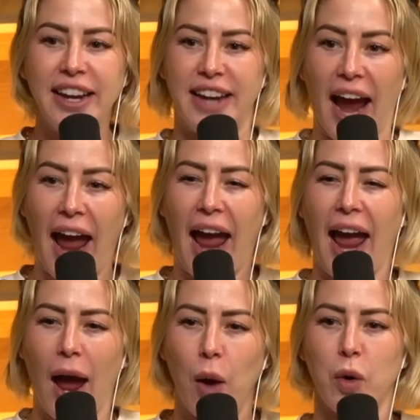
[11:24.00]

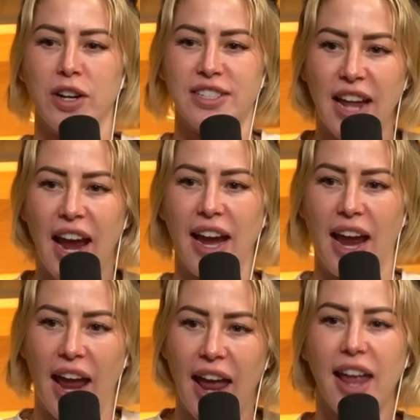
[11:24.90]
yeah, we're
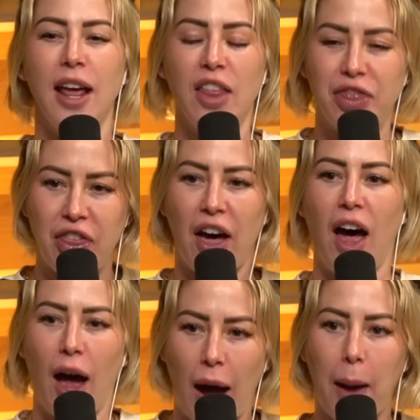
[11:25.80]
singing
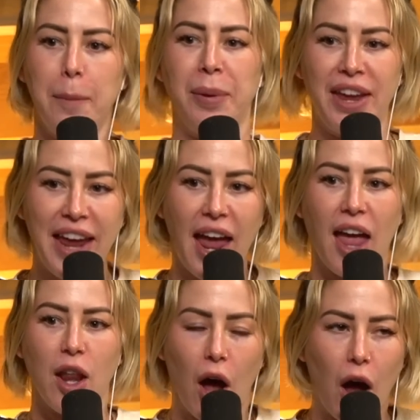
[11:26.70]
the
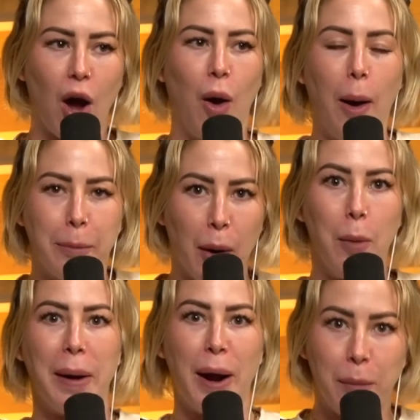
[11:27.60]
piano.
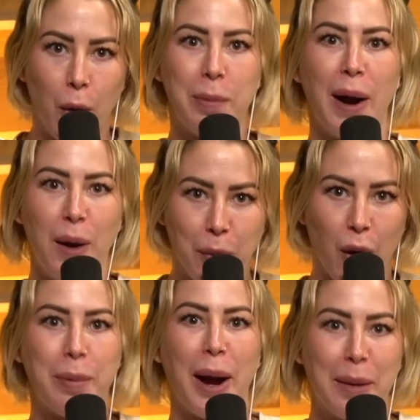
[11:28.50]
Boom, bam, boom, bam,
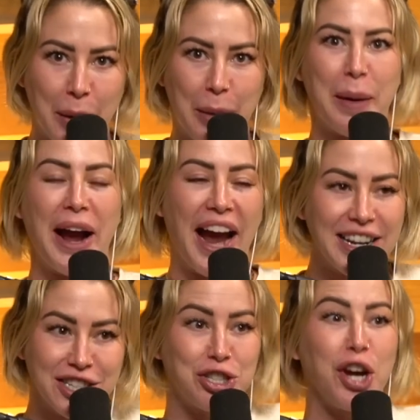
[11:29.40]
boom, bam, boom, bam. And
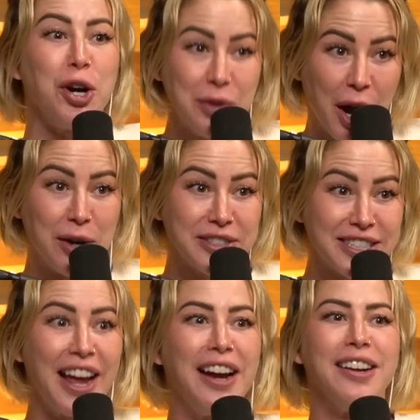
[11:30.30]
it's 2
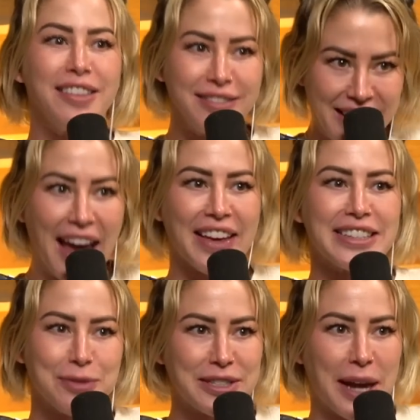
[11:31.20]
notes. Yeah,
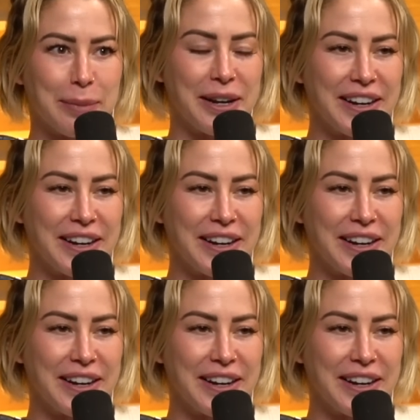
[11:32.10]
that's what's happening.